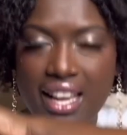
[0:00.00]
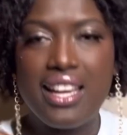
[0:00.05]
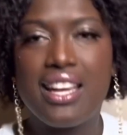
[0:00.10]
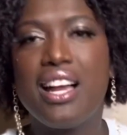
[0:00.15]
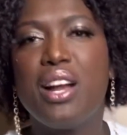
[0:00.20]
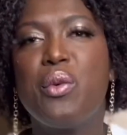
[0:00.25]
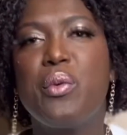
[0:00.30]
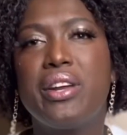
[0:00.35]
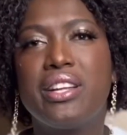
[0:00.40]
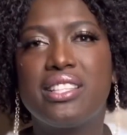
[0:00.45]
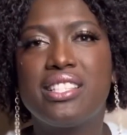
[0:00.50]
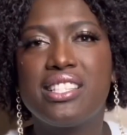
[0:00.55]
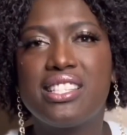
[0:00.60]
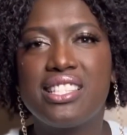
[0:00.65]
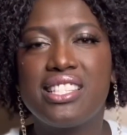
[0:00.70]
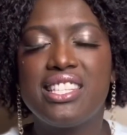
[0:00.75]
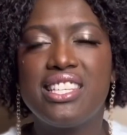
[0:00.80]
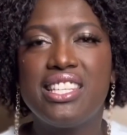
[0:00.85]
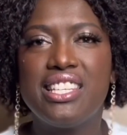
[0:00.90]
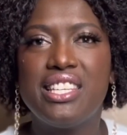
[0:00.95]
can't wait to
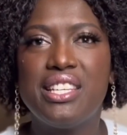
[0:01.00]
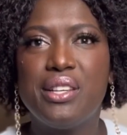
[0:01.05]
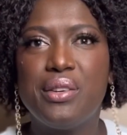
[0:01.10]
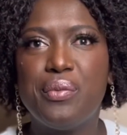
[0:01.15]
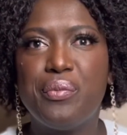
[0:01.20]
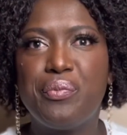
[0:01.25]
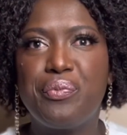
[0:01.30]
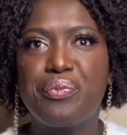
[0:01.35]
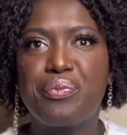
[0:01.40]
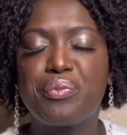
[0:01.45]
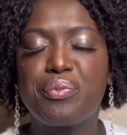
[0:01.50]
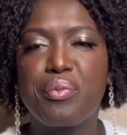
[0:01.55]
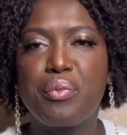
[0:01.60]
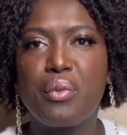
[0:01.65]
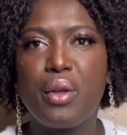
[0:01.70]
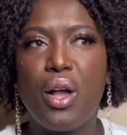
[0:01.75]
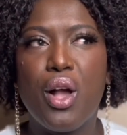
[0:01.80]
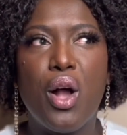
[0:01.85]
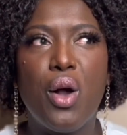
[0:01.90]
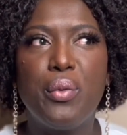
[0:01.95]
see
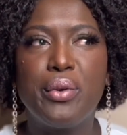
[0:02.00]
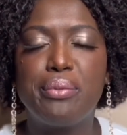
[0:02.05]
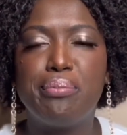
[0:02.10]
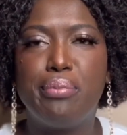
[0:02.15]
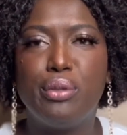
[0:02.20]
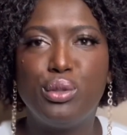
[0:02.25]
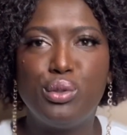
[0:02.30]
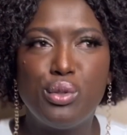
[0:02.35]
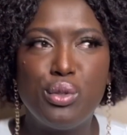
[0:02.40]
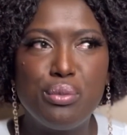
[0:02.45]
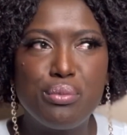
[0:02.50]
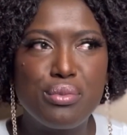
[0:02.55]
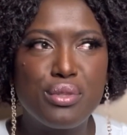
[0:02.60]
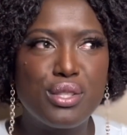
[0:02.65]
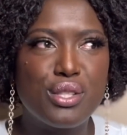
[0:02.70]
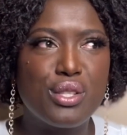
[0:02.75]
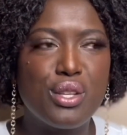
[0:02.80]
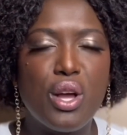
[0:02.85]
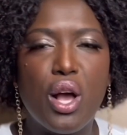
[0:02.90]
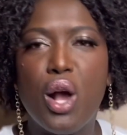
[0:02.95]
how it
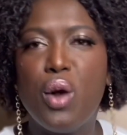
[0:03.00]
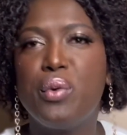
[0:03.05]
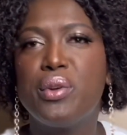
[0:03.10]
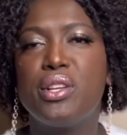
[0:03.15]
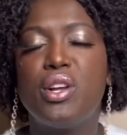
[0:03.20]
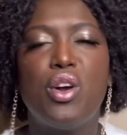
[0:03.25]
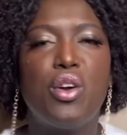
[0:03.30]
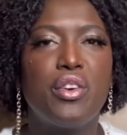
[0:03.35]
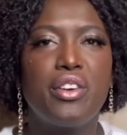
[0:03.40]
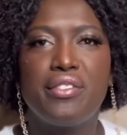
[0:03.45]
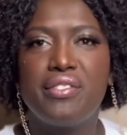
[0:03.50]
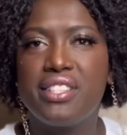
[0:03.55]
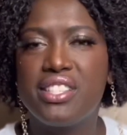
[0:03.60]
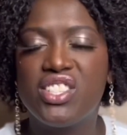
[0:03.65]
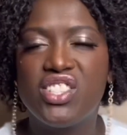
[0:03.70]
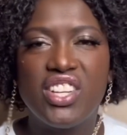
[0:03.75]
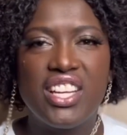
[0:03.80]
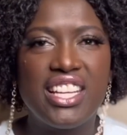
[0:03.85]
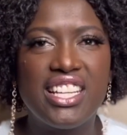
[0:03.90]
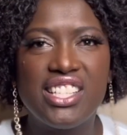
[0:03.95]
blooms, how it, or if it
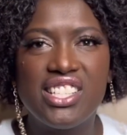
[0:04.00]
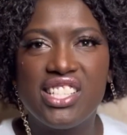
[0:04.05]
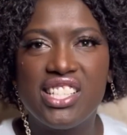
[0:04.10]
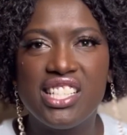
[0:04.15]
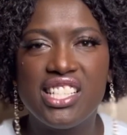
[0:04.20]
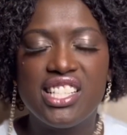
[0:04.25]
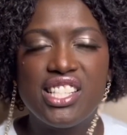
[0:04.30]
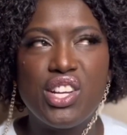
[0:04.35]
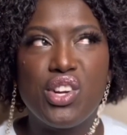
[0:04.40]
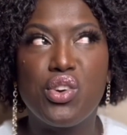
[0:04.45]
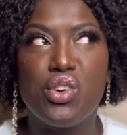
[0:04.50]
changes,